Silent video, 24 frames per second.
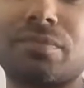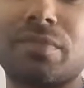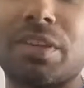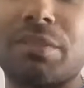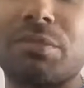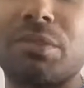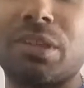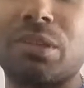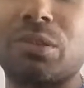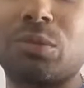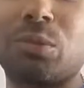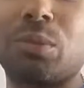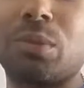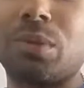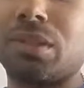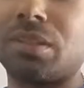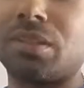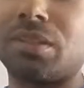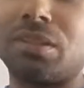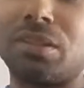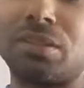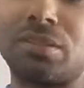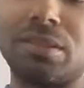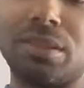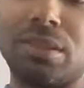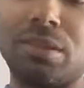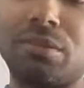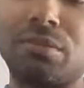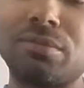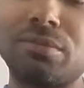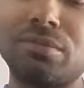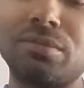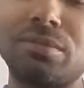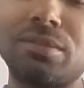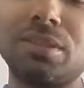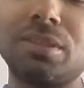I've got quite a lot now,
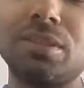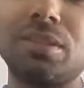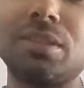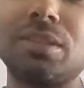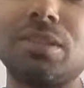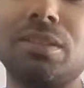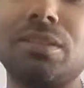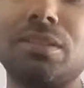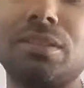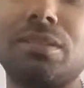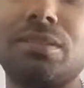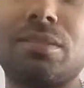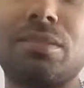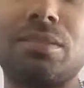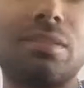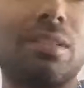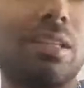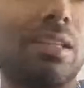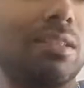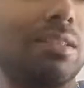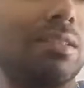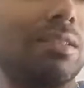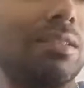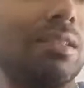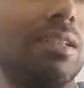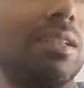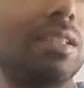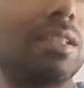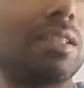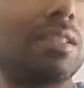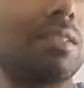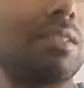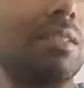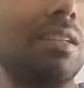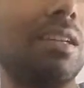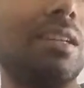so that's
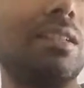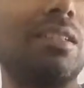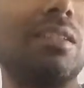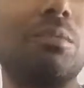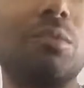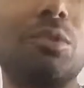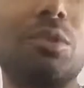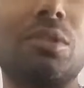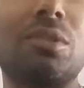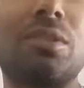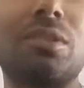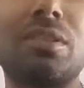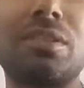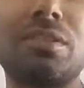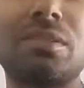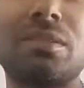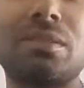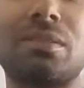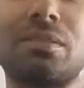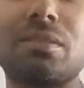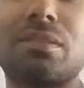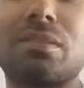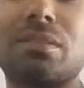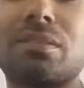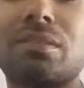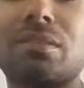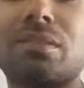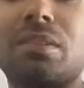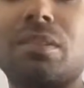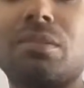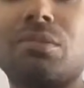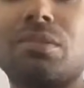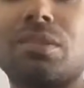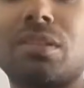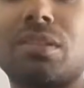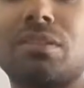nice. And I'm gonna
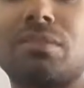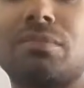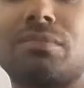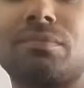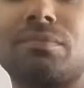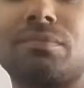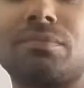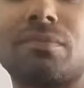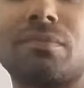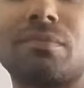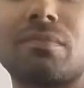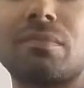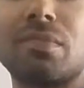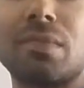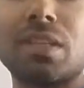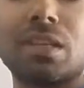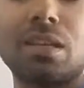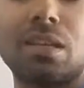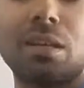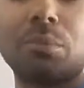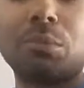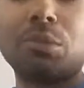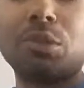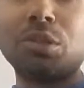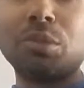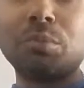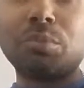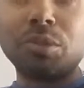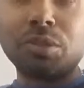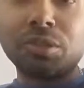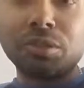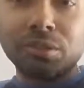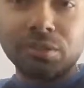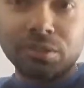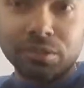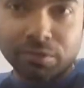close it. I'm gonna put
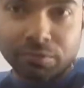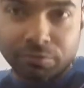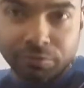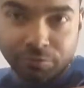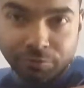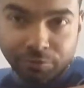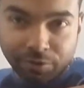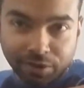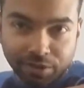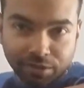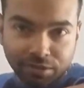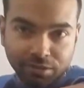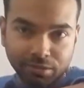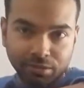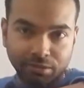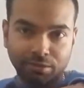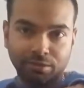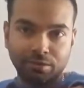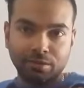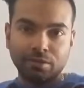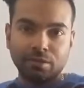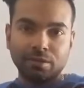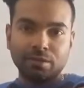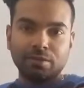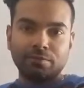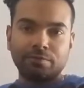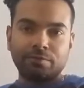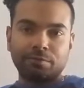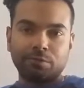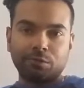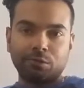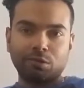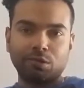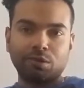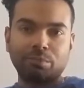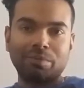it in the freezer
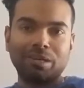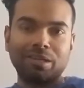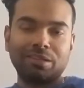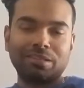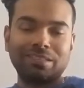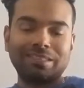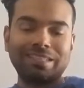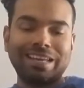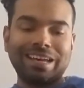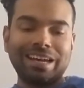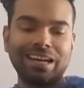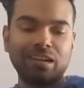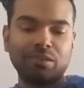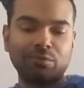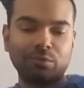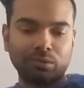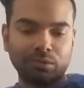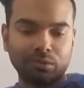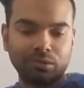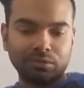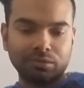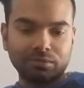for about an hour.